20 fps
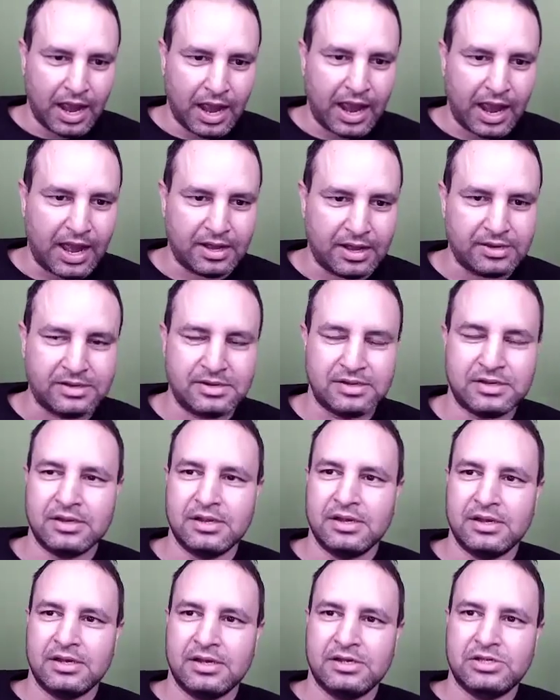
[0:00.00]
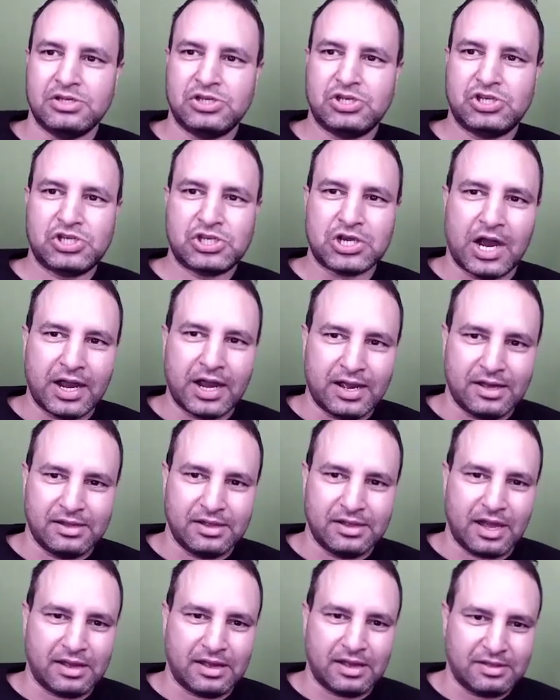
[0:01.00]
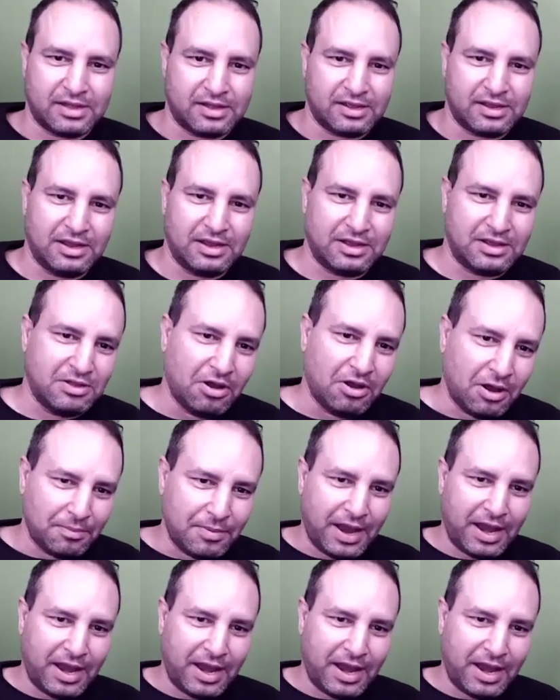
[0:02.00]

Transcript: And I'm